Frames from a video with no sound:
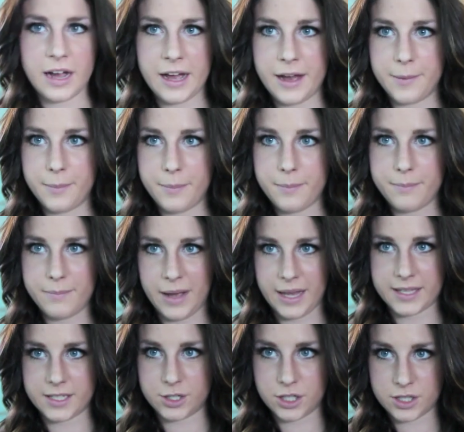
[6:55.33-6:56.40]
Um, my
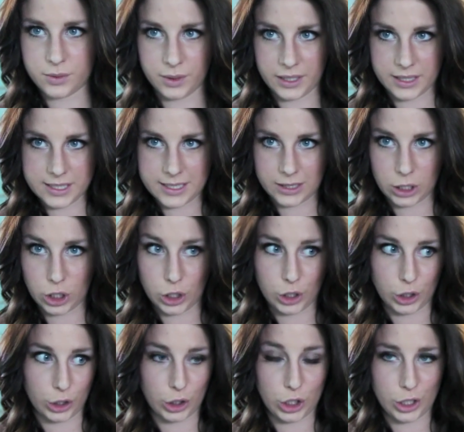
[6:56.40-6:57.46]
extensions were like this long,